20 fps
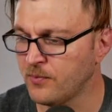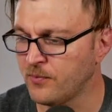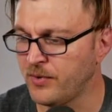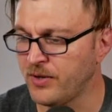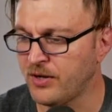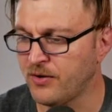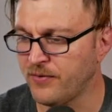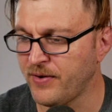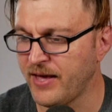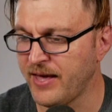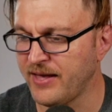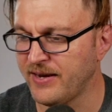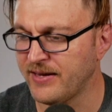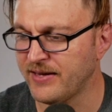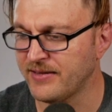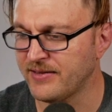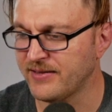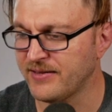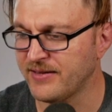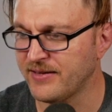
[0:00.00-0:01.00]
we
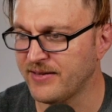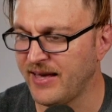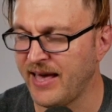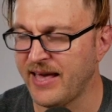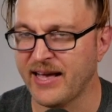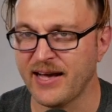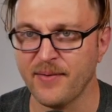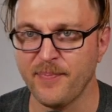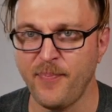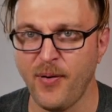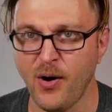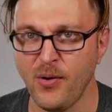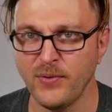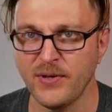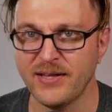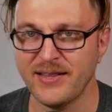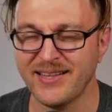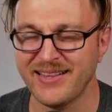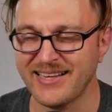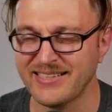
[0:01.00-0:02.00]
created a
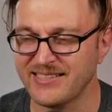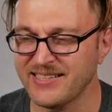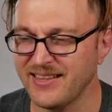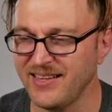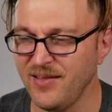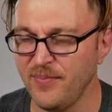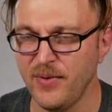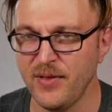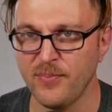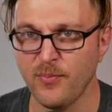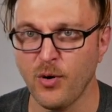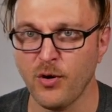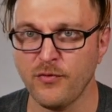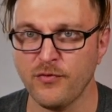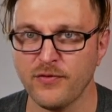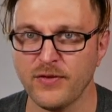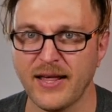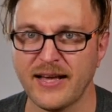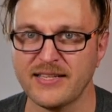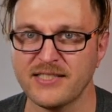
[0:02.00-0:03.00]
component that's a little bit more
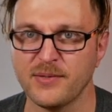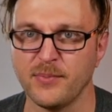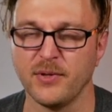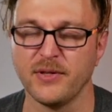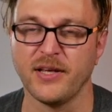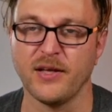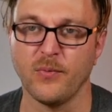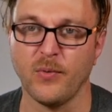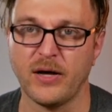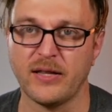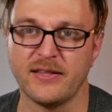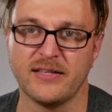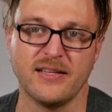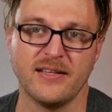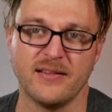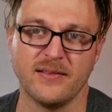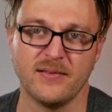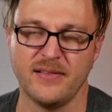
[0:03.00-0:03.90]
flexible than what